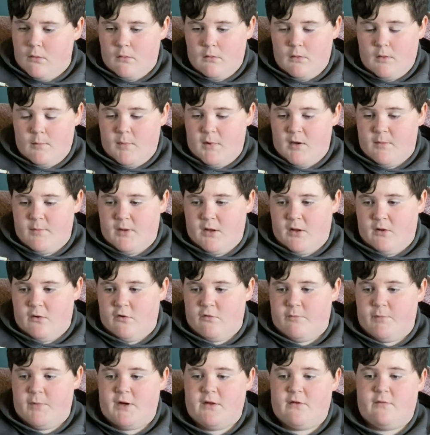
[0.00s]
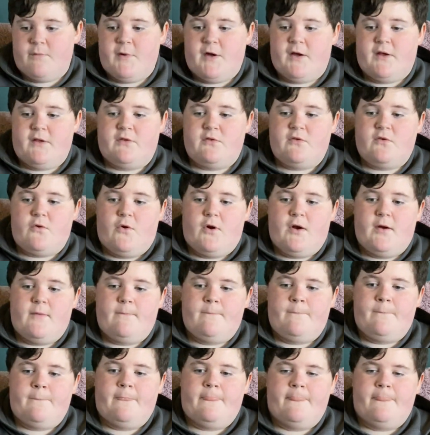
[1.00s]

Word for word: It might have been close, but it's by Storm.